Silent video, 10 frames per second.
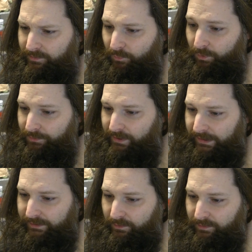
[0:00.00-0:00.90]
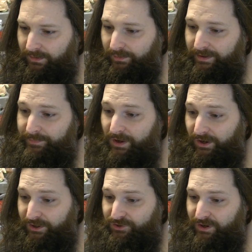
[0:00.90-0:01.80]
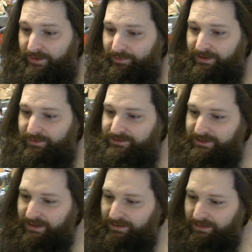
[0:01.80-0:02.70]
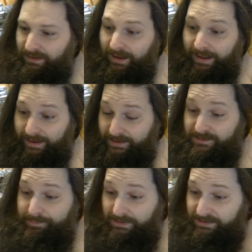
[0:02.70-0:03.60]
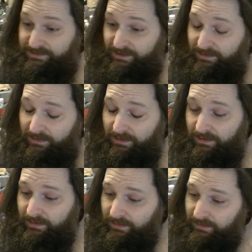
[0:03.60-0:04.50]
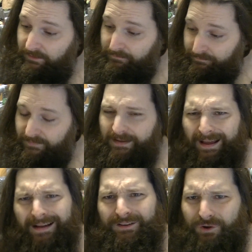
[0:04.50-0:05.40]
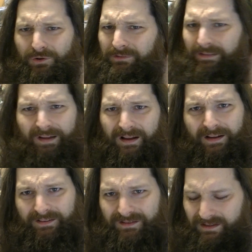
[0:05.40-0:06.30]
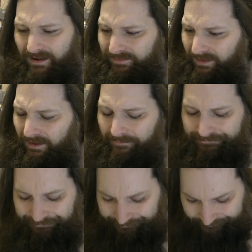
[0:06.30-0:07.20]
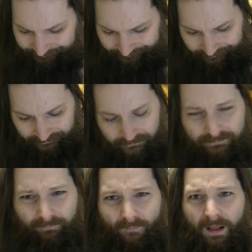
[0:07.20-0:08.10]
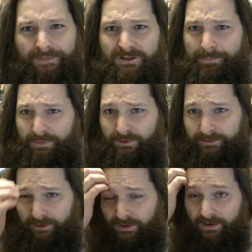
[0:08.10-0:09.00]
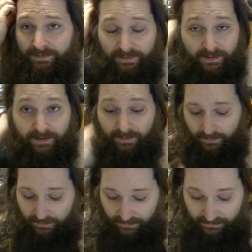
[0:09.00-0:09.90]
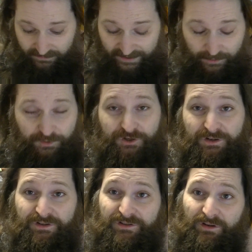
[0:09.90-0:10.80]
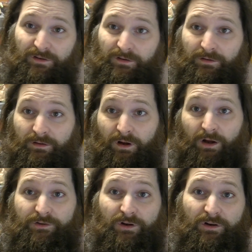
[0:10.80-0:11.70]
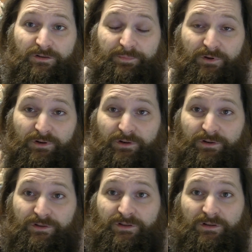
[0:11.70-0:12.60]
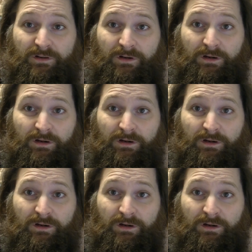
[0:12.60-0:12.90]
the word that I don't know that I'm not going to try to pronounce again. Eggs, pizza. Yeah, totally, that kind of stuff. Um, this would be really good on sandwiches, hot dogs, burgers,